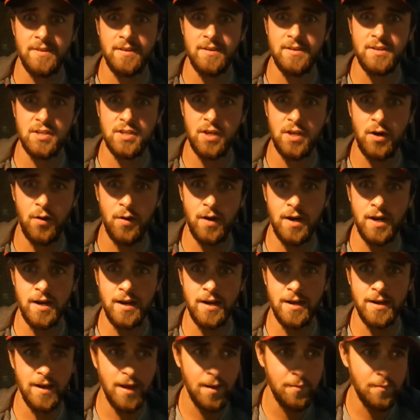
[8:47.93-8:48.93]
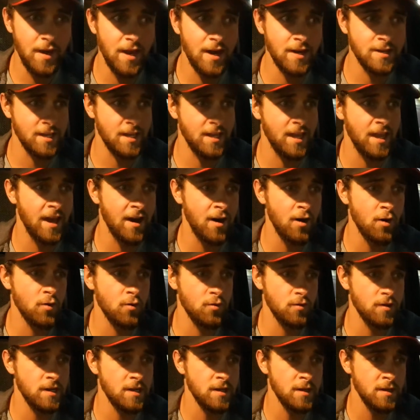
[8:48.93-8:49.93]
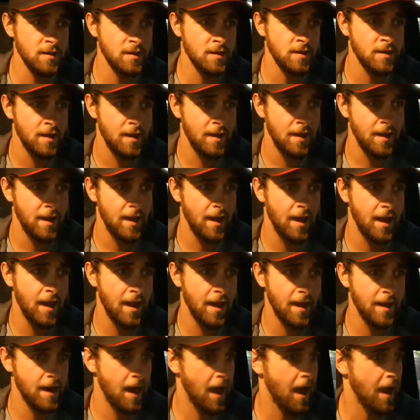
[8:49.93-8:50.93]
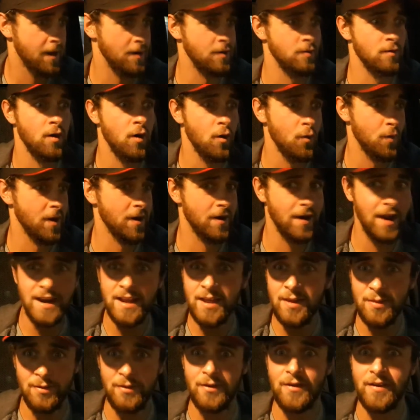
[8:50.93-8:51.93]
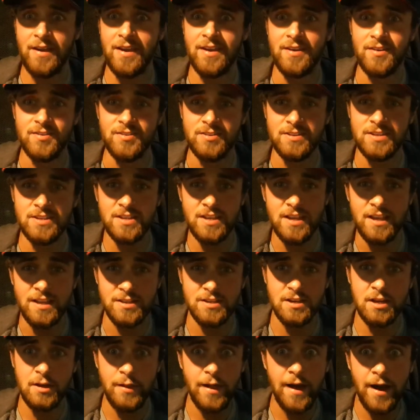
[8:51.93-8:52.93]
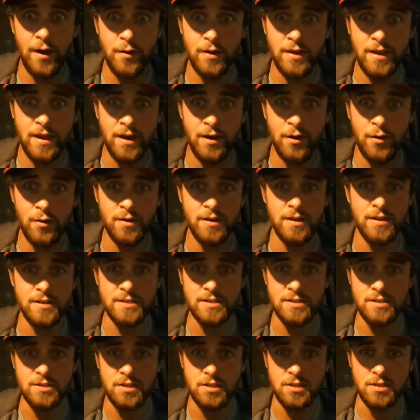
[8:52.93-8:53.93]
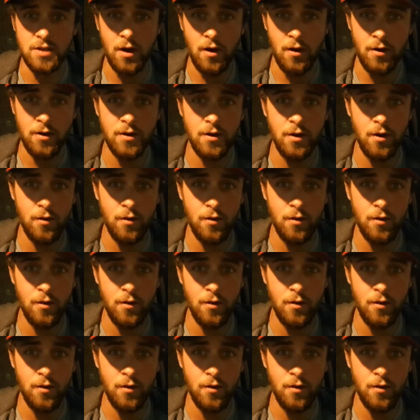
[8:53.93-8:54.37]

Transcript: So I made it to Calgary, and I don't know where anything is. It's cloudy out and it's dark